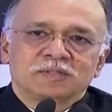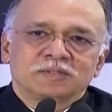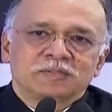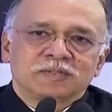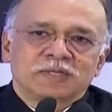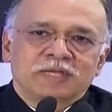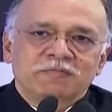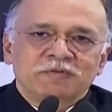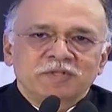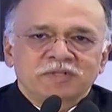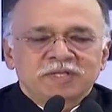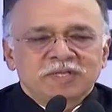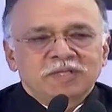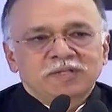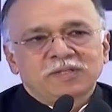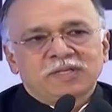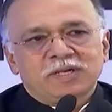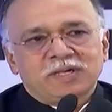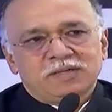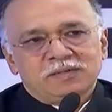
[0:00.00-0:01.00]

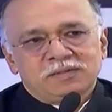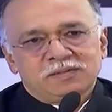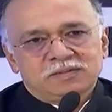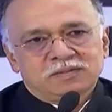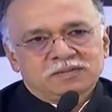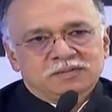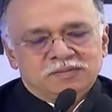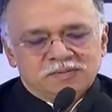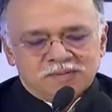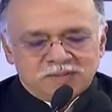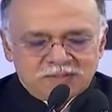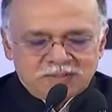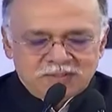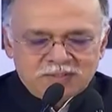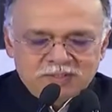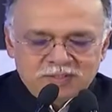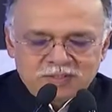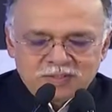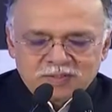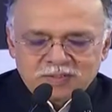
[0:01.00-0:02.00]
everything that
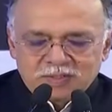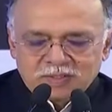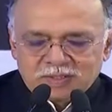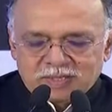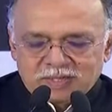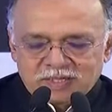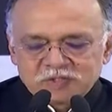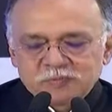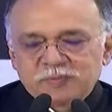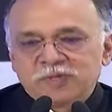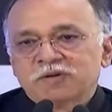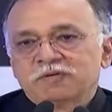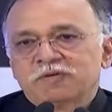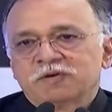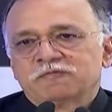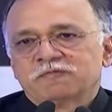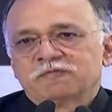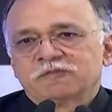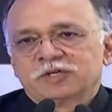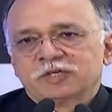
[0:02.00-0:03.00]
has been
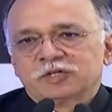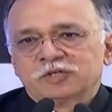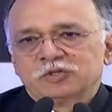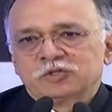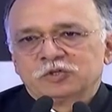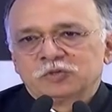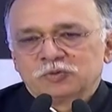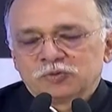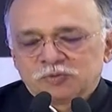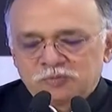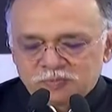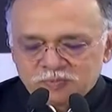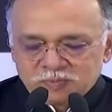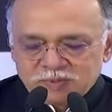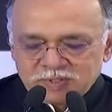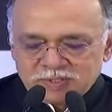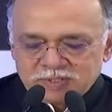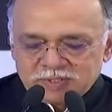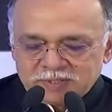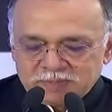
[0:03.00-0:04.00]
referred to
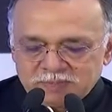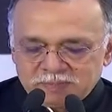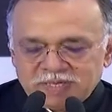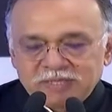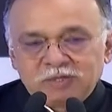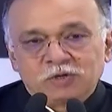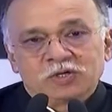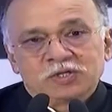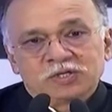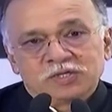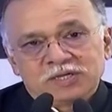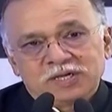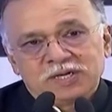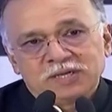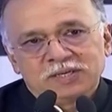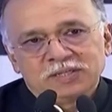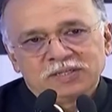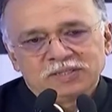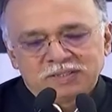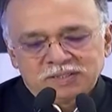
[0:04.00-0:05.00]
by Dr.
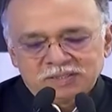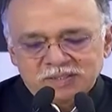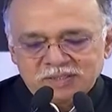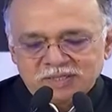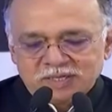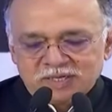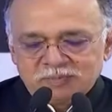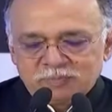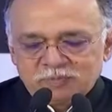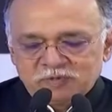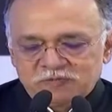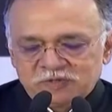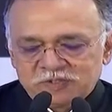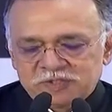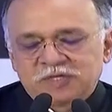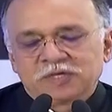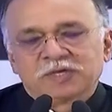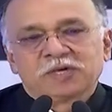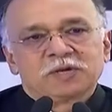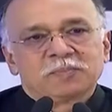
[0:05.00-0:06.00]
Anand and
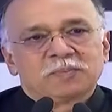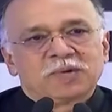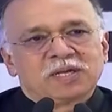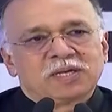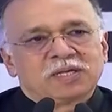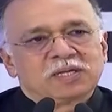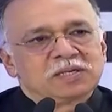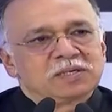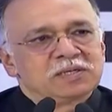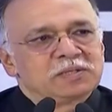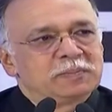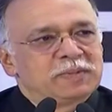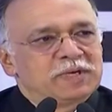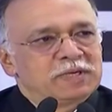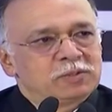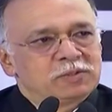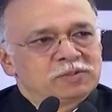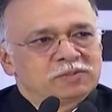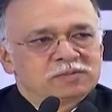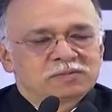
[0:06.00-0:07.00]
Professor Karmalkar
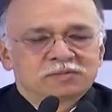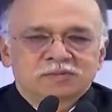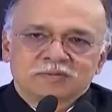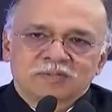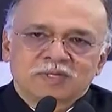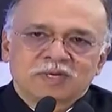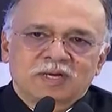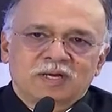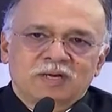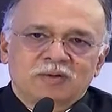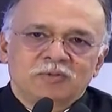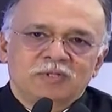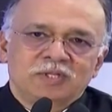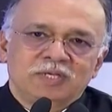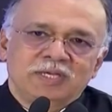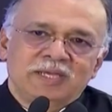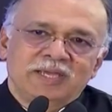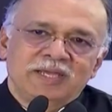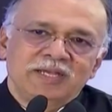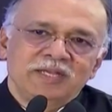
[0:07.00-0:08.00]
about how
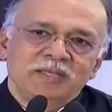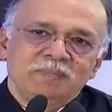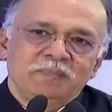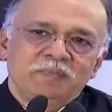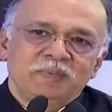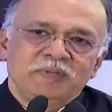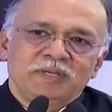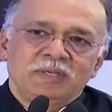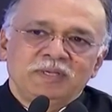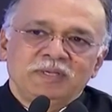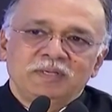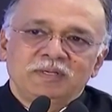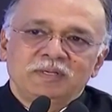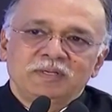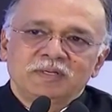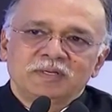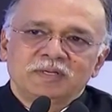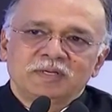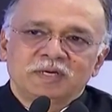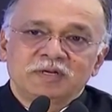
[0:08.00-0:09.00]
the NEP
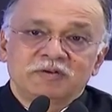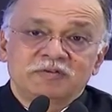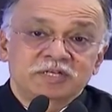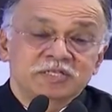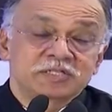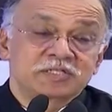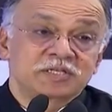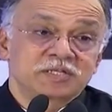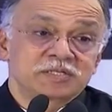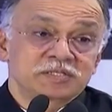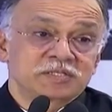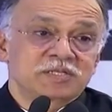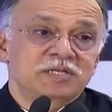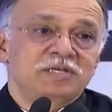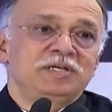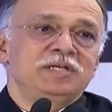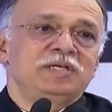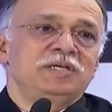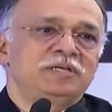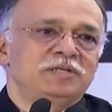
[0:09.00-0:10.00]
addresses the
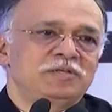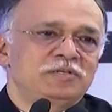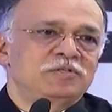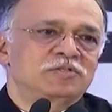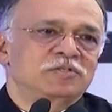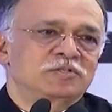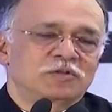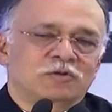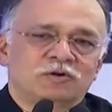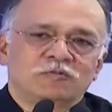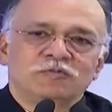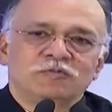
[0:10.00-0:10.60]
needs of